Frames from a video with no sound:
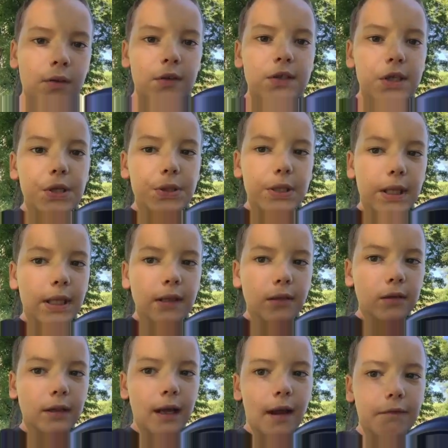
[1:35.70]
No, seriously, I
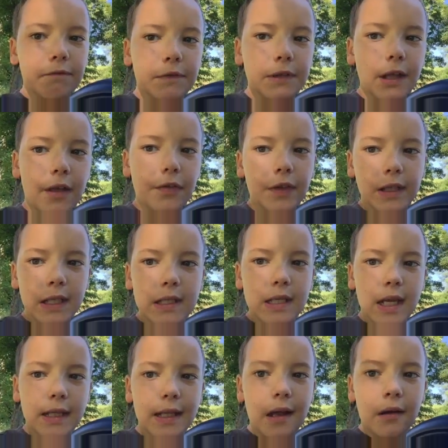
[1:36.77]
literally have nothing to
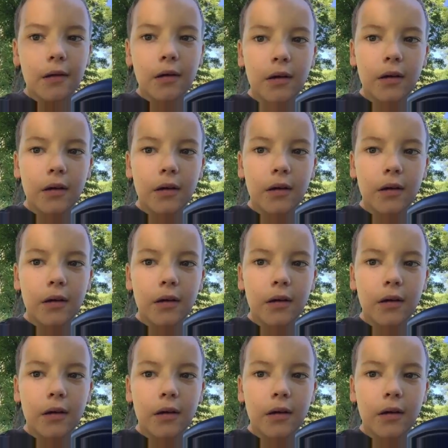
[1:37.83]
say now.